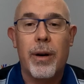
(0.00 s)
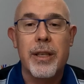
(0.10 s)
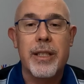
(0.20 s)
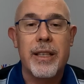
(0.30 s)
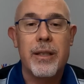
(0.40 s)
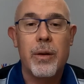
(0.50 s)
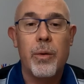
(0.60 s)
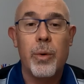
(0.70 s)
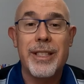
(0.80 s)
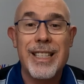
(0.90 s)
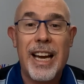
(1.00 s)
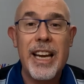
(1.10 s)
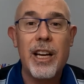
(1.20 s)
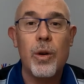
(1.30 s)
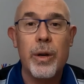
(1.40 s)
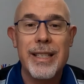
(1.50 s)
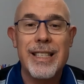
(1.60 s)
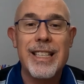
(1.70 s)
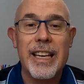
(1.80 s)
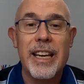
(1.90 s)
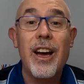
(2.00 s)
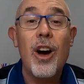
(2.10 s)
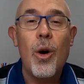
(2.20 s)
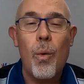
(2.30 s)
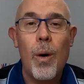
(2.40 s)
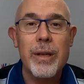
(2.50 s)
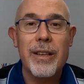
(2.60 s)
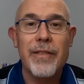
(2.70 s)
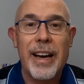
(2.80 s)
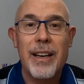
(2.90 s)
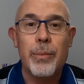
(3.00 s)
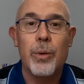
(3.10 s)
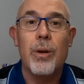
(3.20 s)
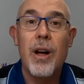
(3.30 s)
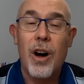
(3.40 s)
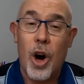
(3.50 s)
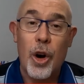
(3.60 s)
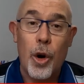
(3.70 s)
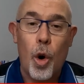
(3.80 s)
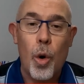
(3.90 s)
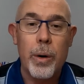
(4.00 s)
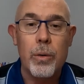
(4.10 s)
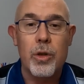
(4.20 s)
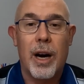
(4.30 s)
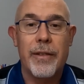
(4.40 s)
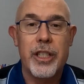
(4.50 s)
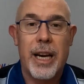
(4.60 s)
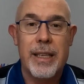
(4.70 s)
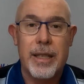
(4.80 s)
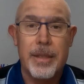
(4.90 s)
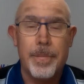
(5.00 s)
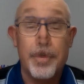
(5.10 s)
process was to take a look and see what was available on an all wheel drive chassis.